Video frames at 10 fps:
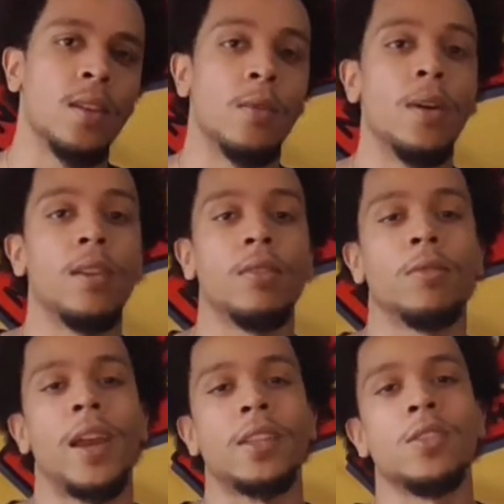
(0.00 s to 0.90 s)
Well, the
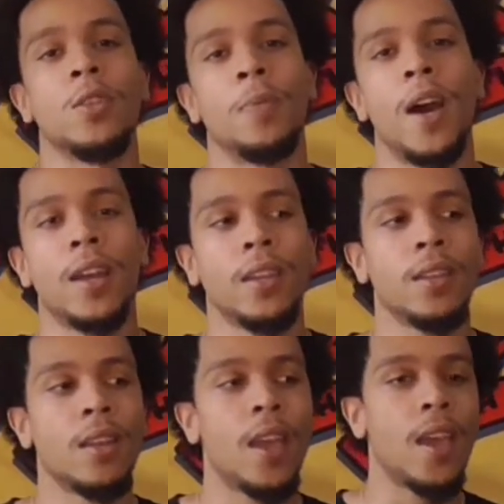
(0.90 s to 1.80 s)
racks in your
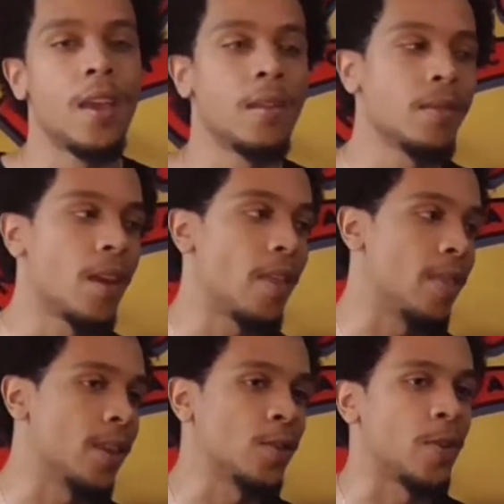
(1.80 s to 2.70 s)
pocket and
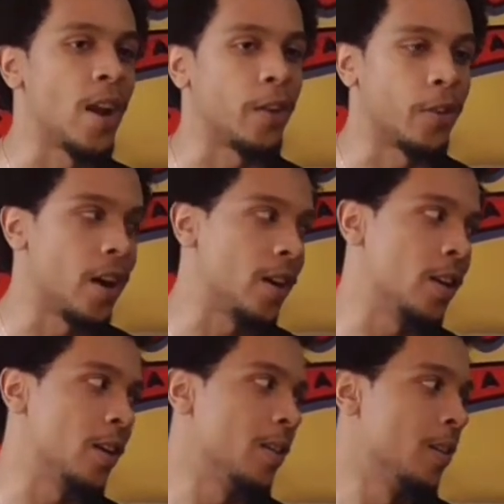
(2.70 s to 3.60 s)
this rack right
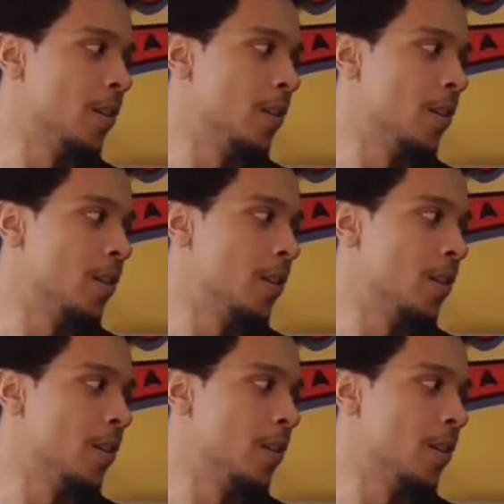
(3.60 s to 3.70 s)
here.